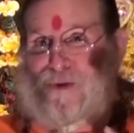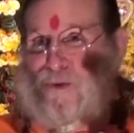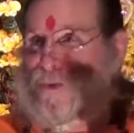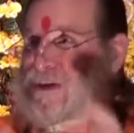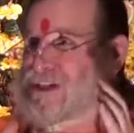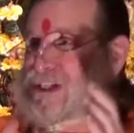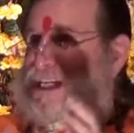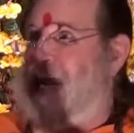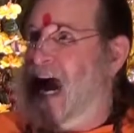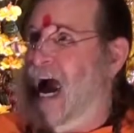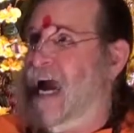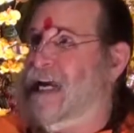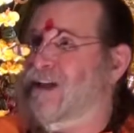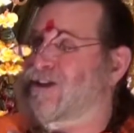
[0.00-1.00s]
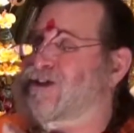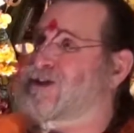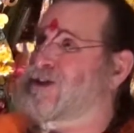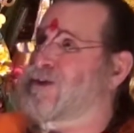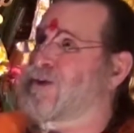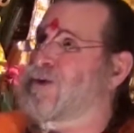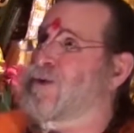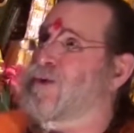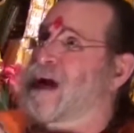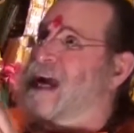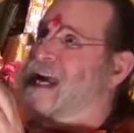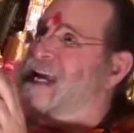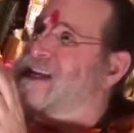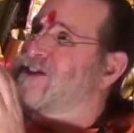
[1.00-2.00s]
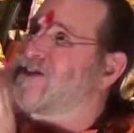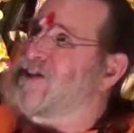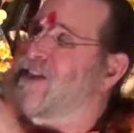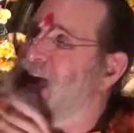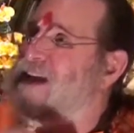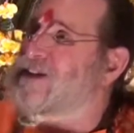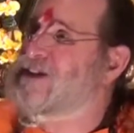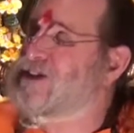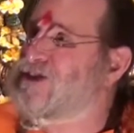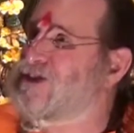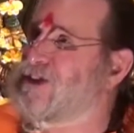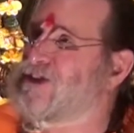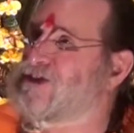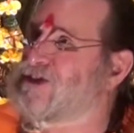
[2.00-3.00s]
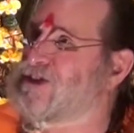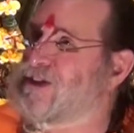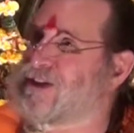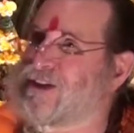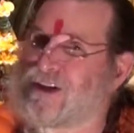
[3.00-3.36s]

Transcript: which guides you into that decision.